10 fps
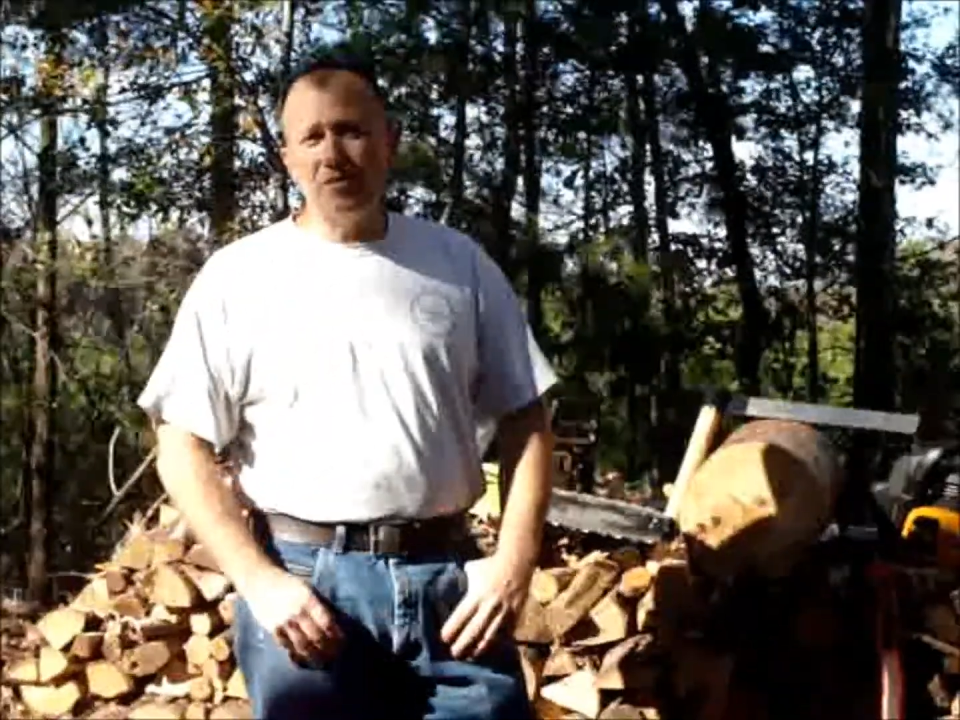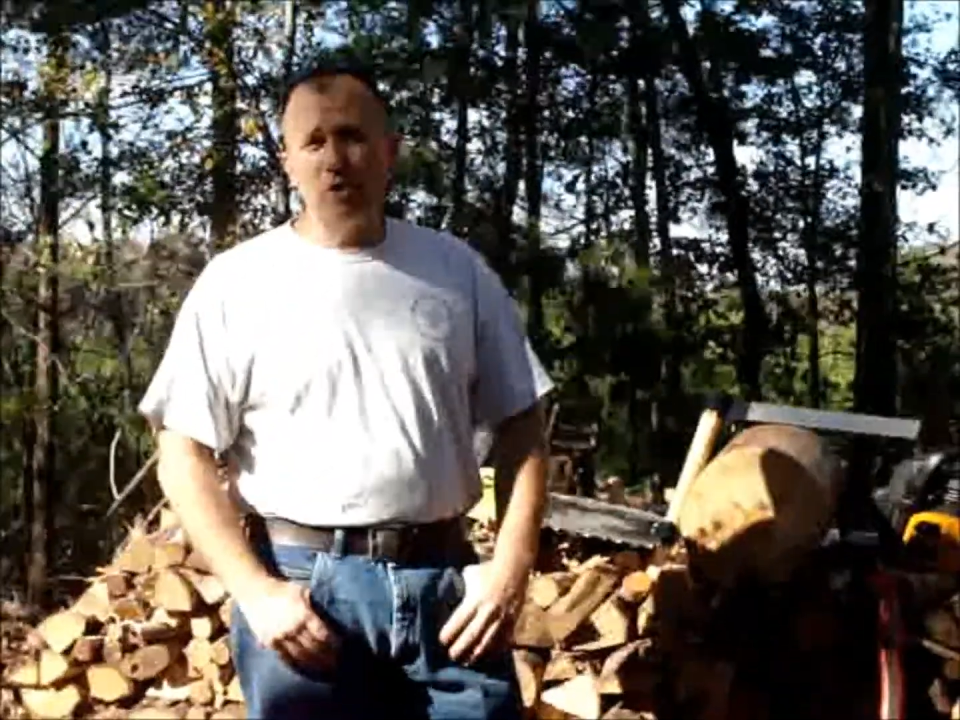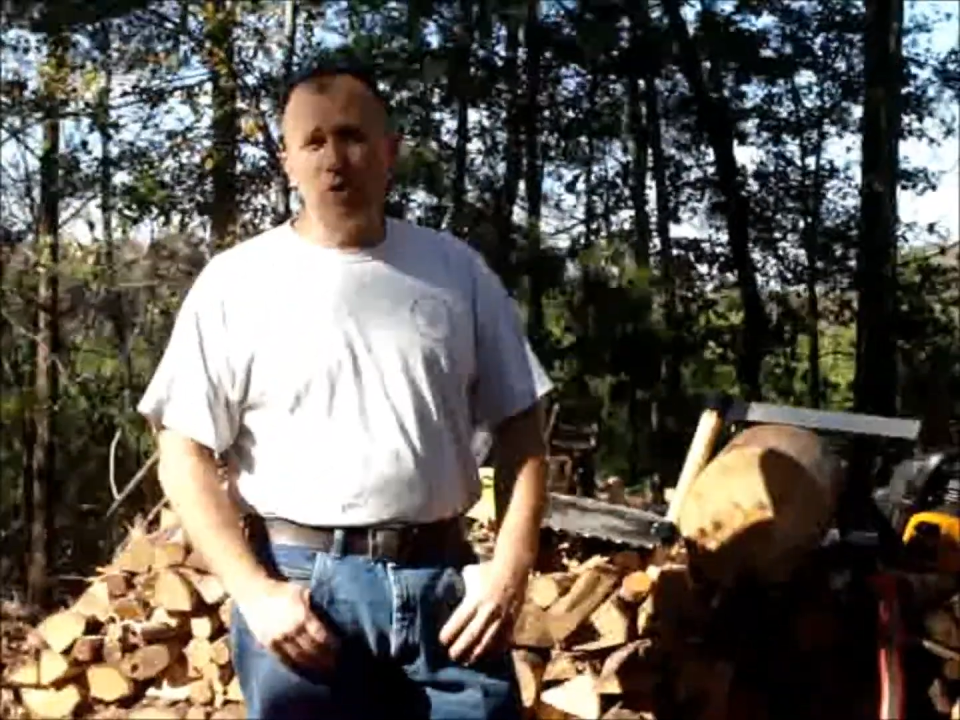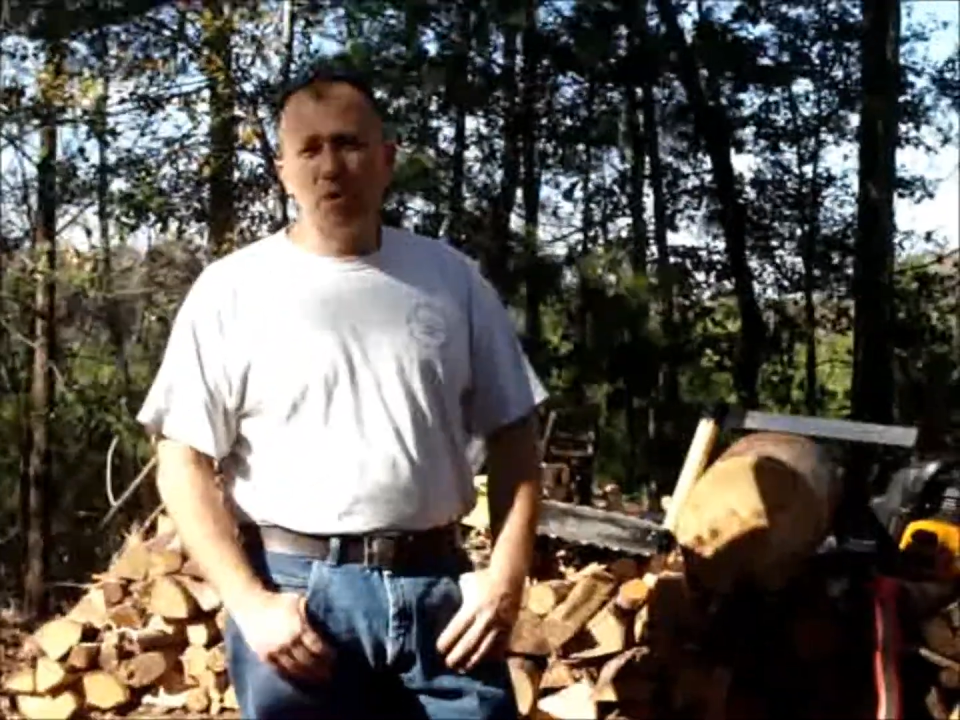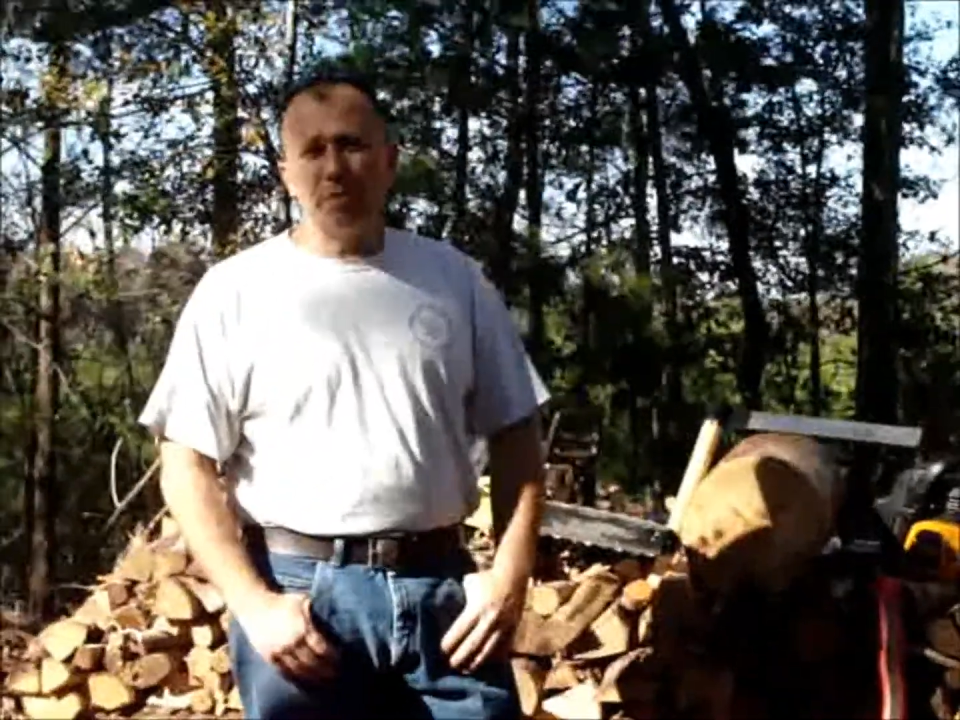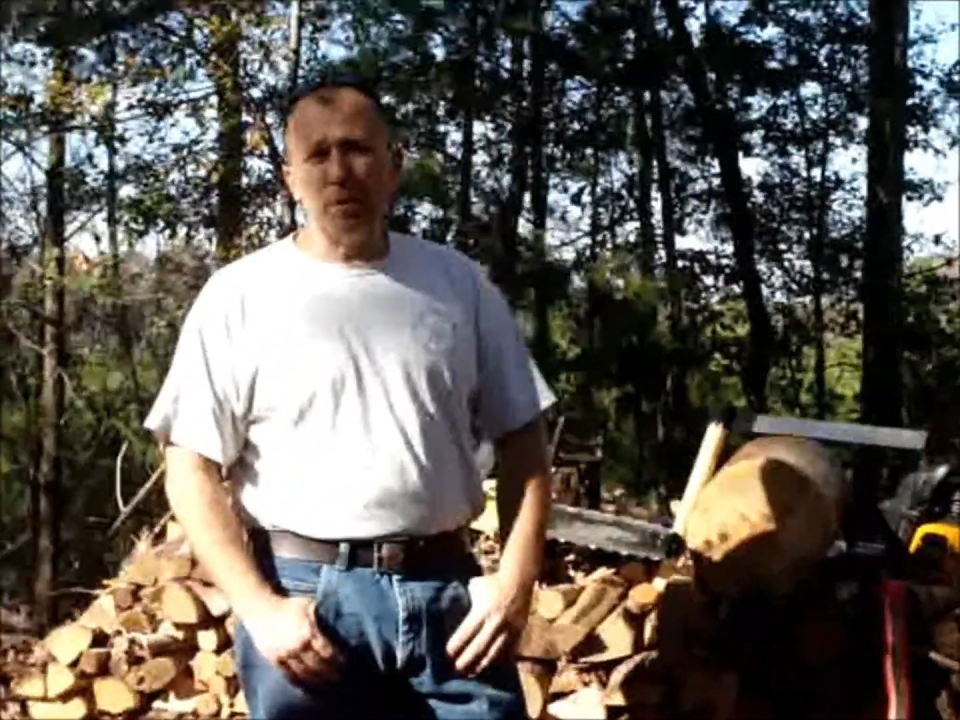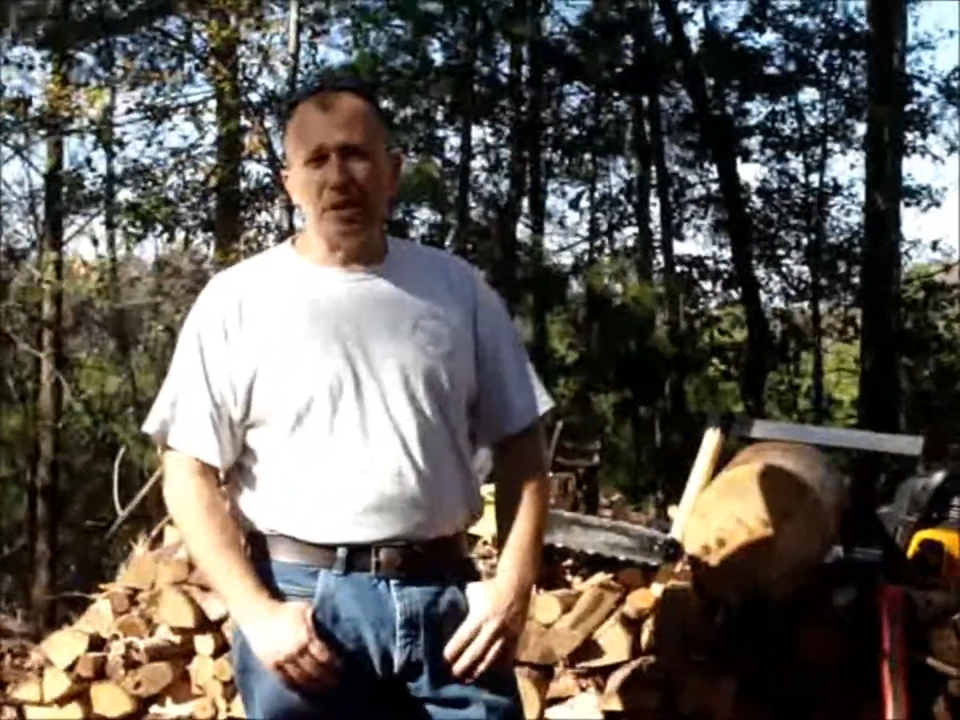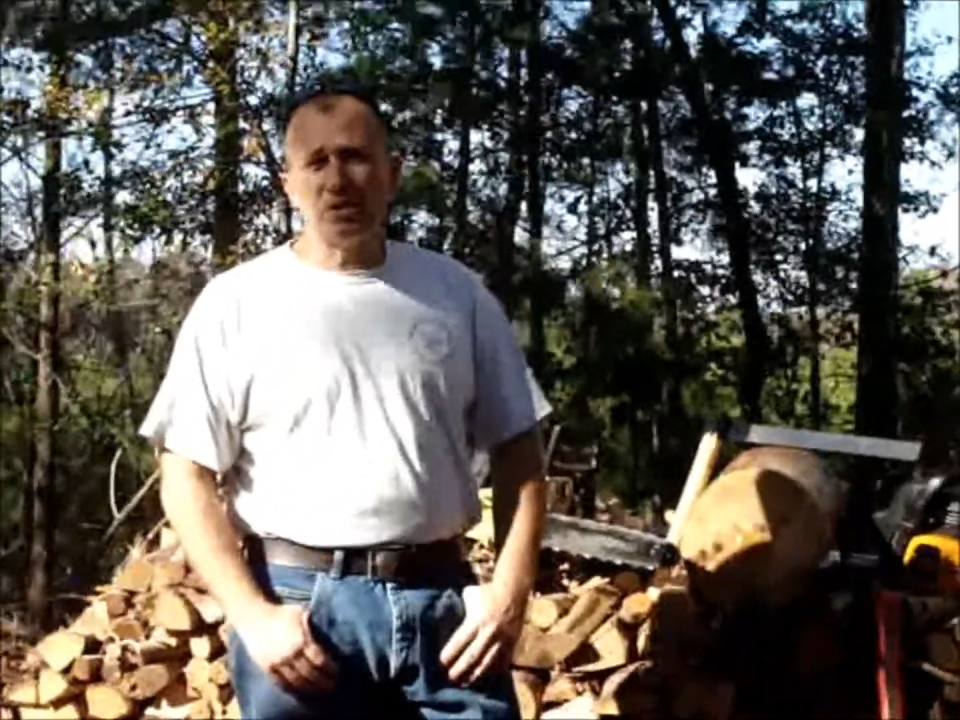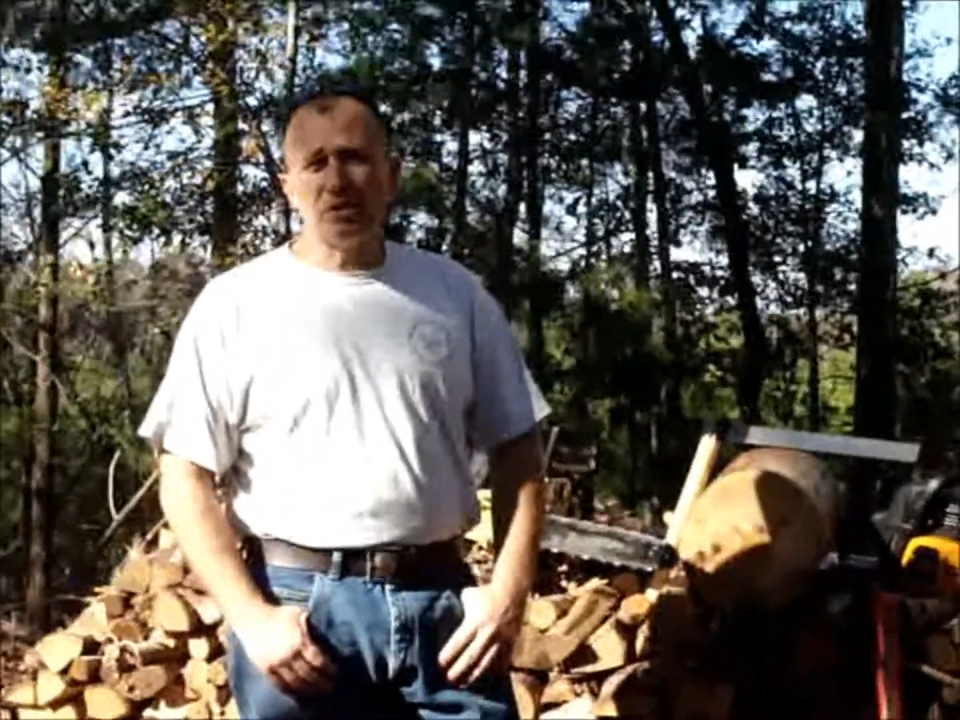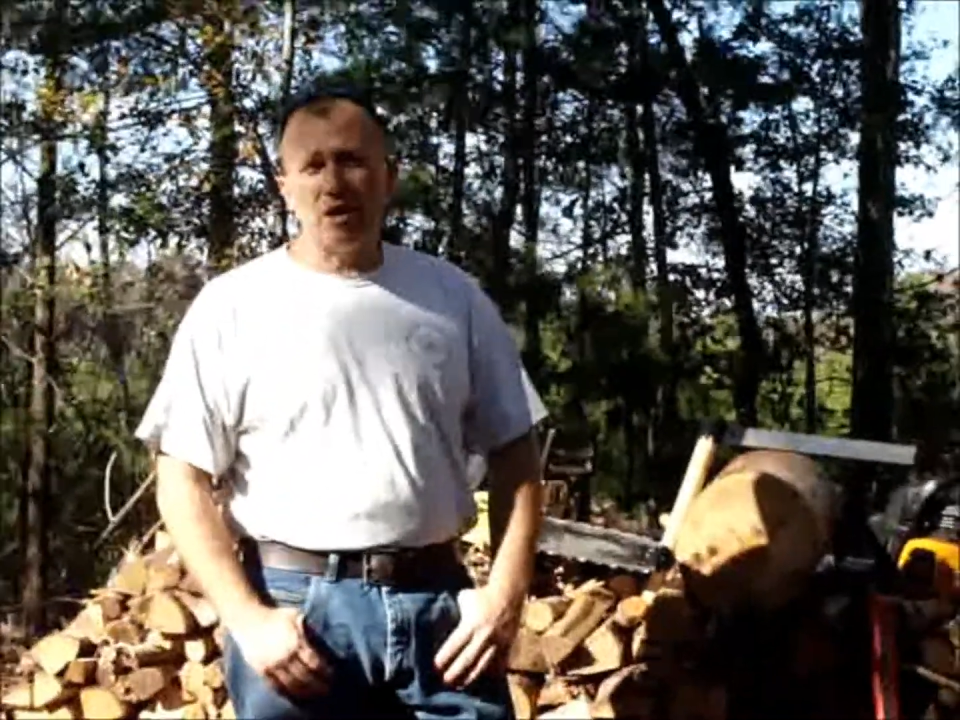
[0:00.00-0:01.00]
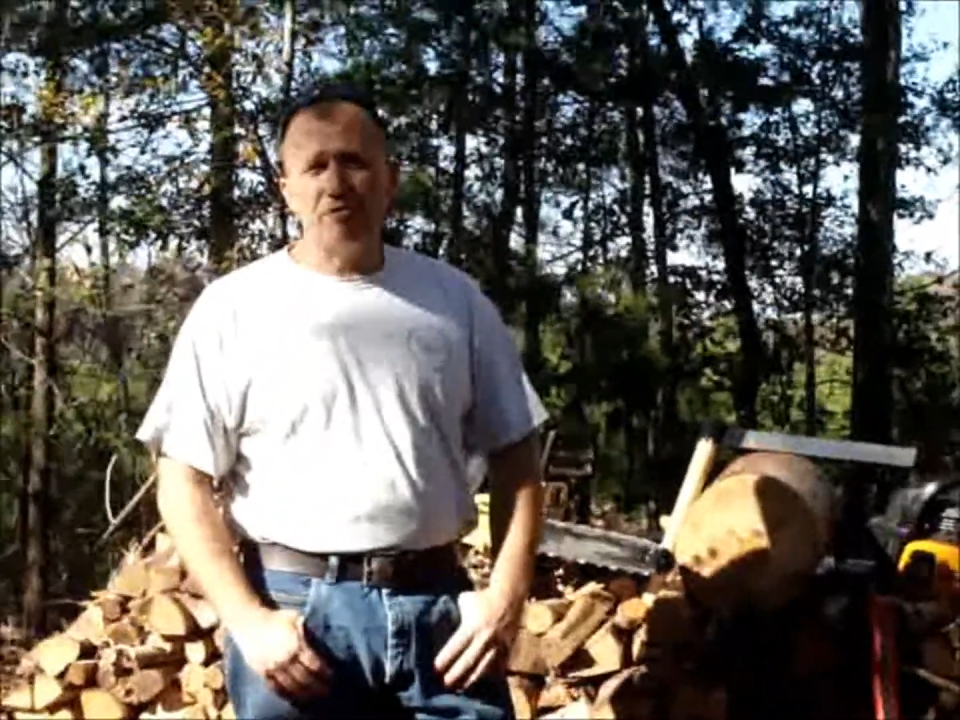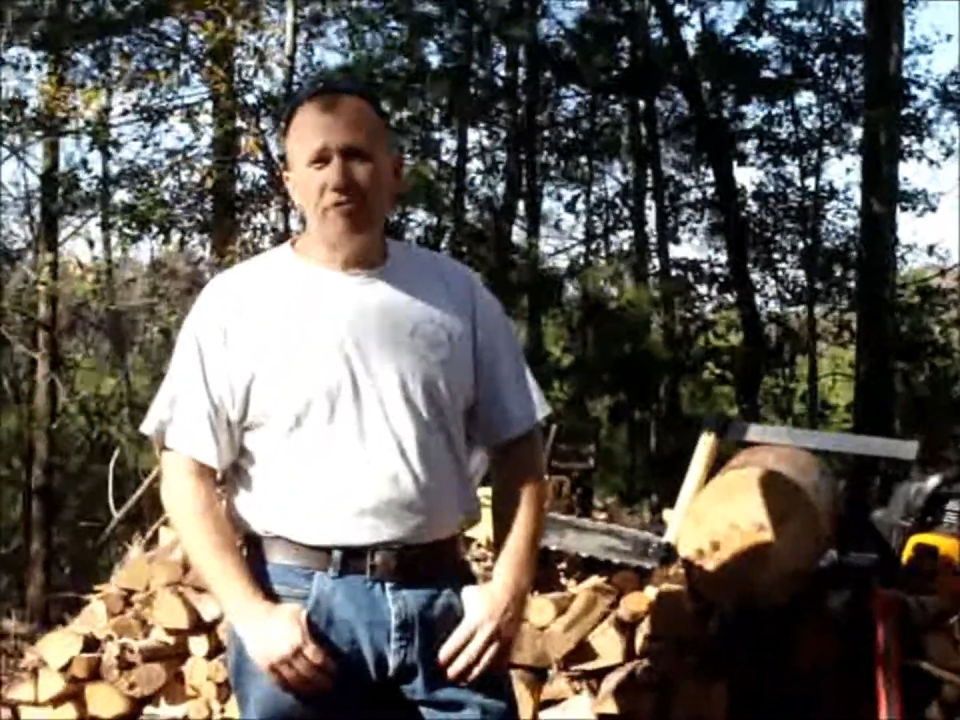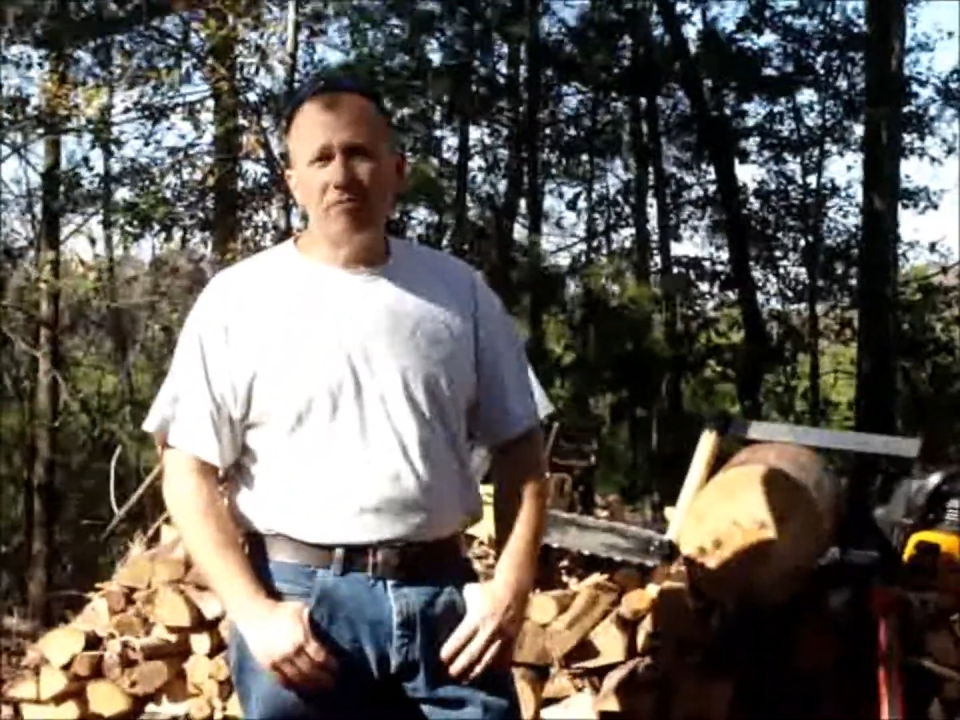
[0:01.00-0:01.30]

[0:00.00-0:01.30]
deal with the big stuff.